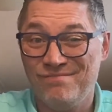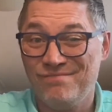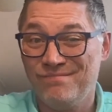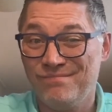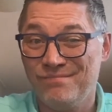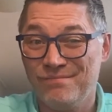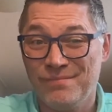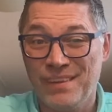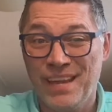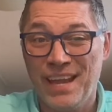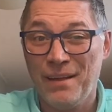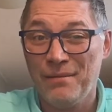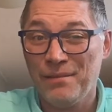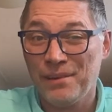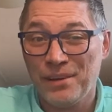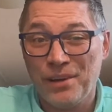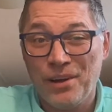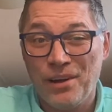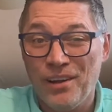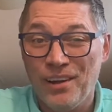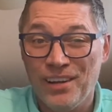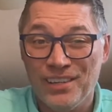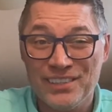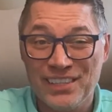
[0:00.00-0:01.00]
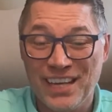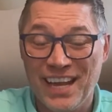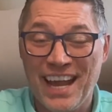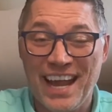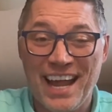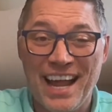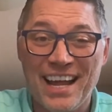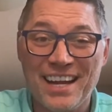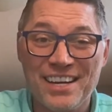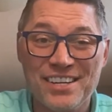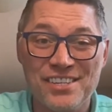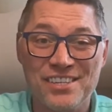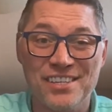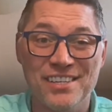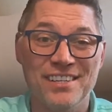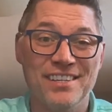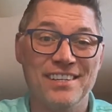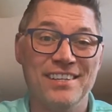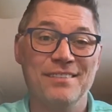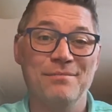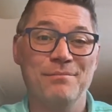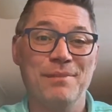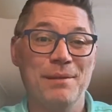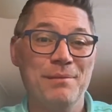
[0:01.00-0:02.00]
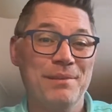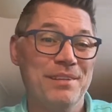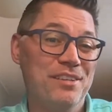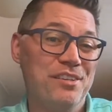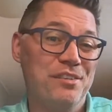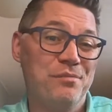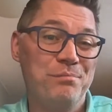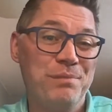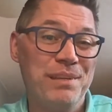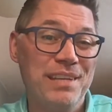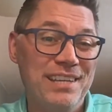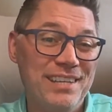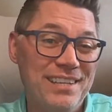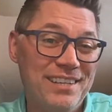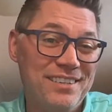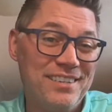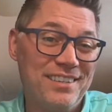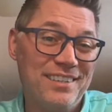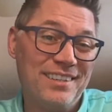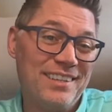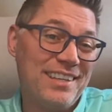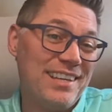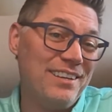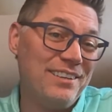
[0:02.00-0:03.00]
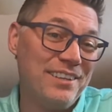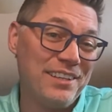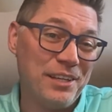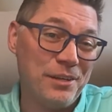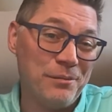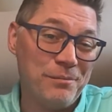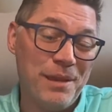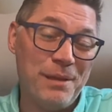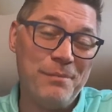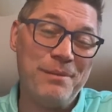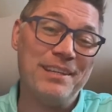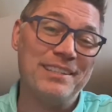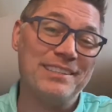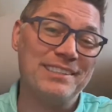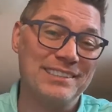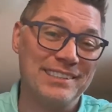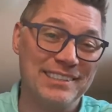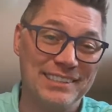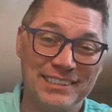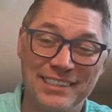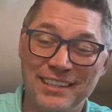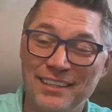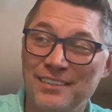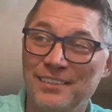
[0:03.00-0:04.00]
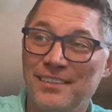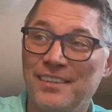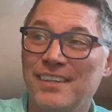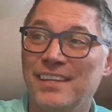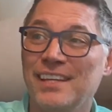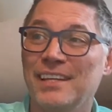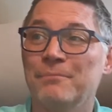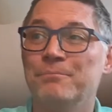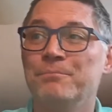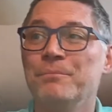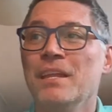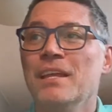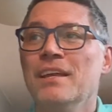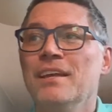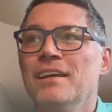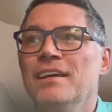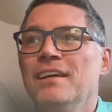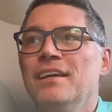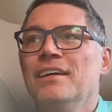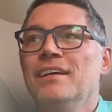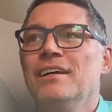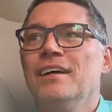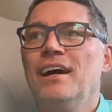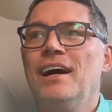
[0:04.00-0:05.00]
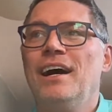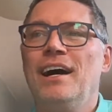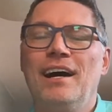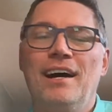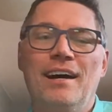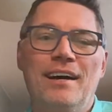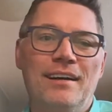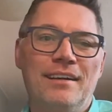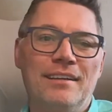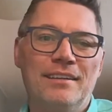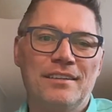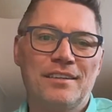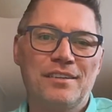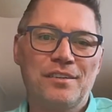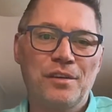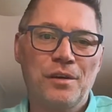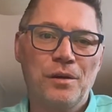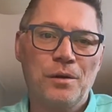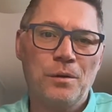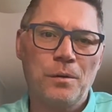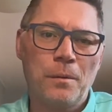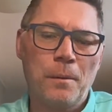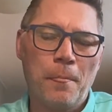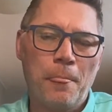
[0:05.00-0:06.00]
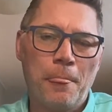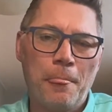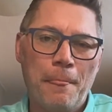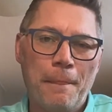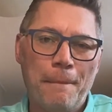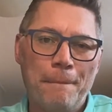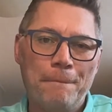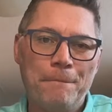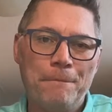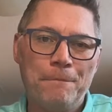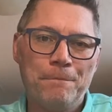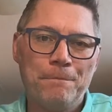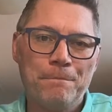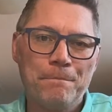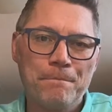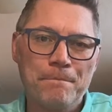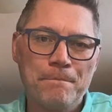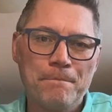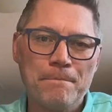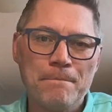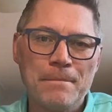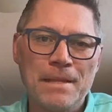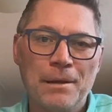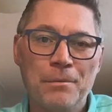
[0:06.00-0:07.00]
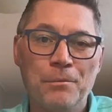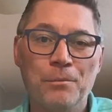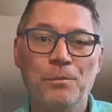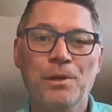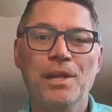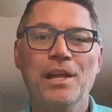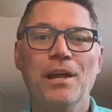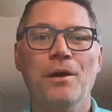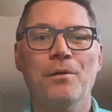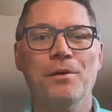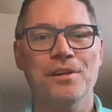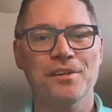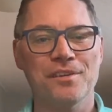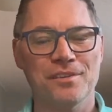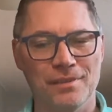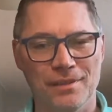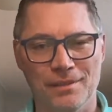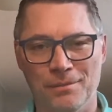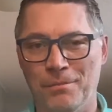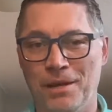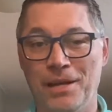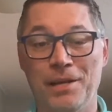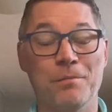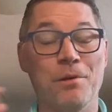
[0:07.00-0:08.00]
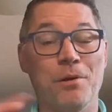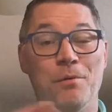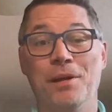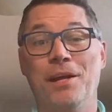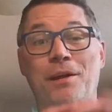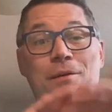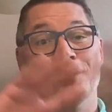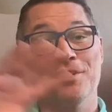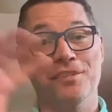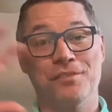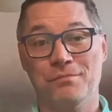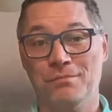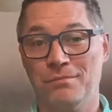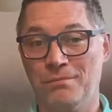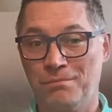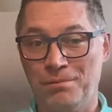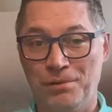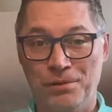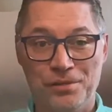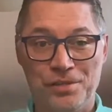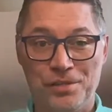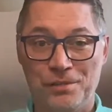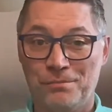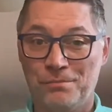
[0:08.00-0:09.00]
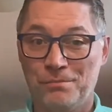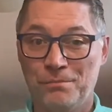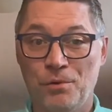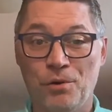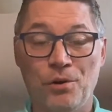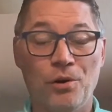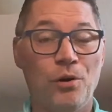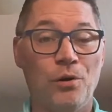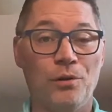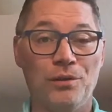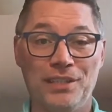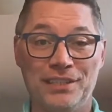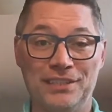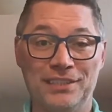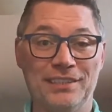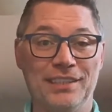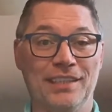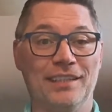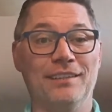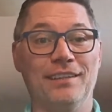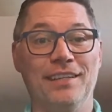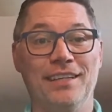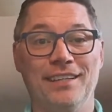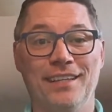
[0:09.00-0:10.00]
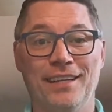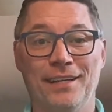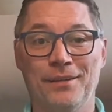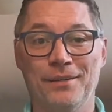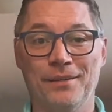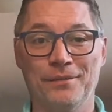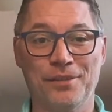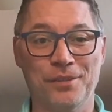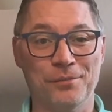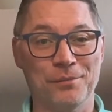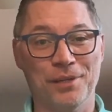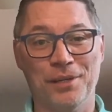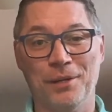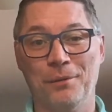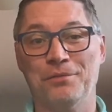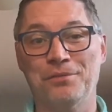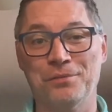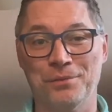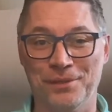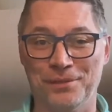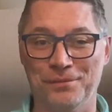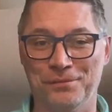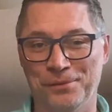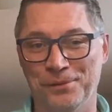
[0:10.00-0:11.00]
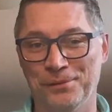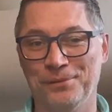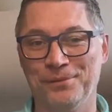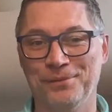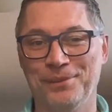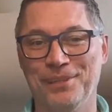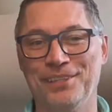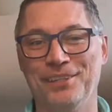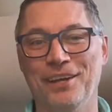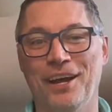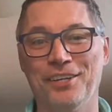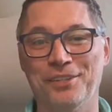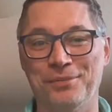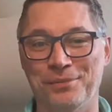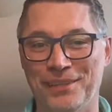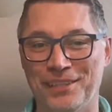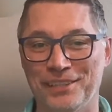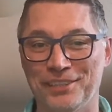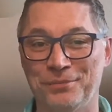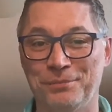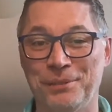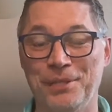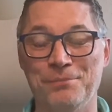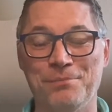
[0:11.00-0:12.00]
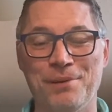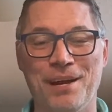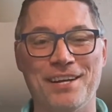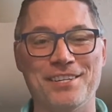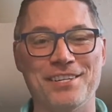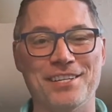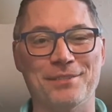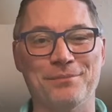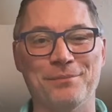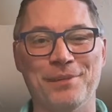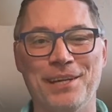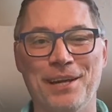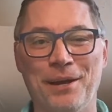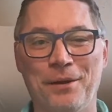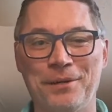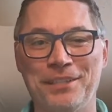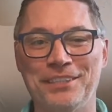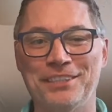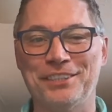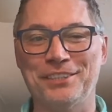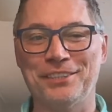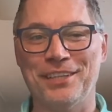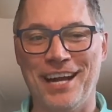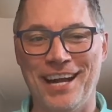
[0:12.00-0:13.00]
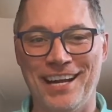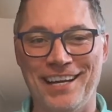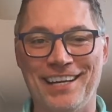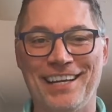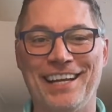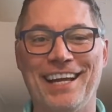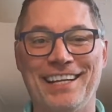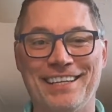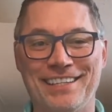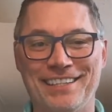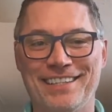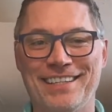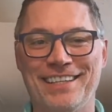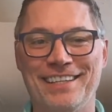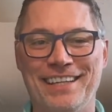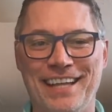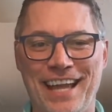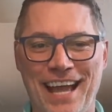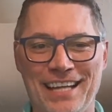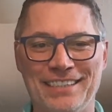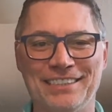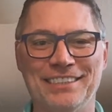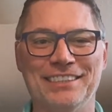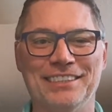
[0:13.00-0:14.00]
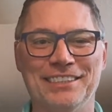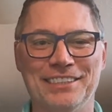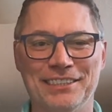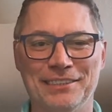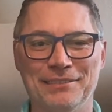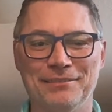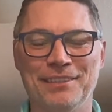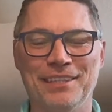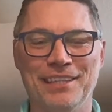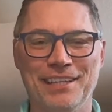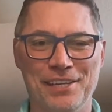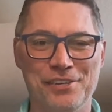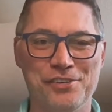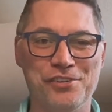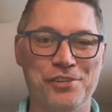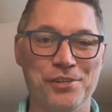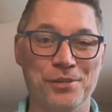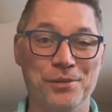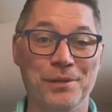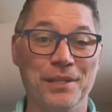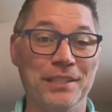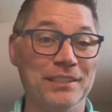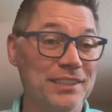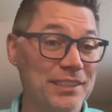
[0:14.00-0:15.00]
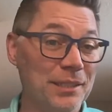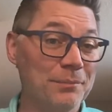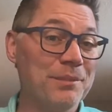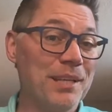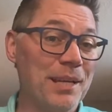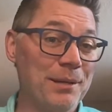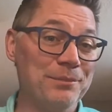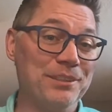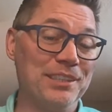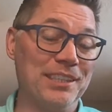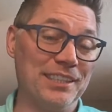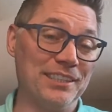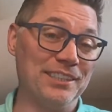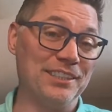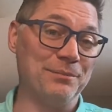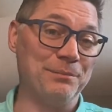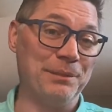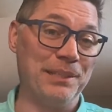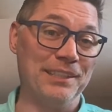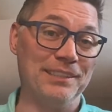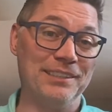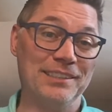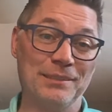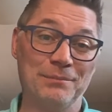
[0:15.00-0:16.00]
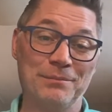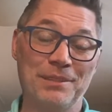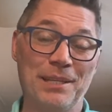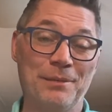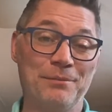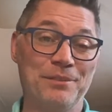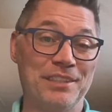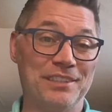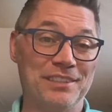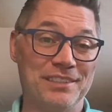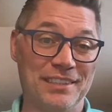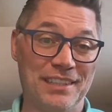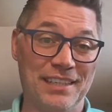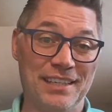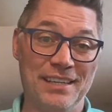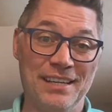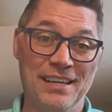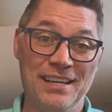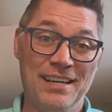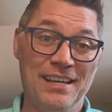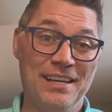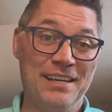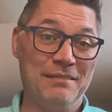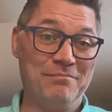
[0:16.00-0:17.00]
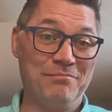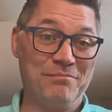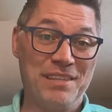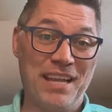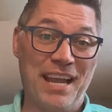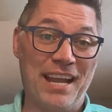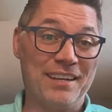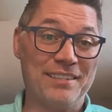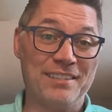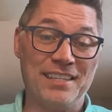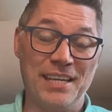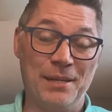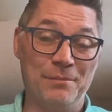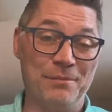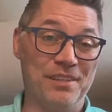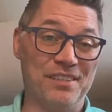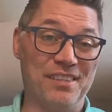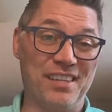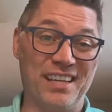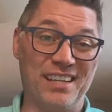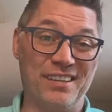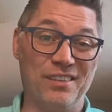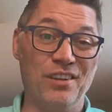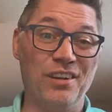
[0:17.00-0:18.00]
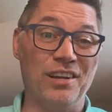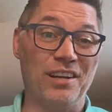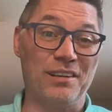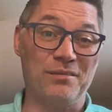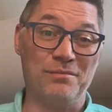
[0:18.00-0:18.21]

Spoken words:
have a call to action, and maybe the speed isn't killing you. Maybe it's this other thing. So we always, at the Mighty Mo, we always approach it more holistically. Like someone comes with us with a speed project, we always try to get to the essence of the issue. And sometimes it is speed. Sometimes it's a tech team that's like, look,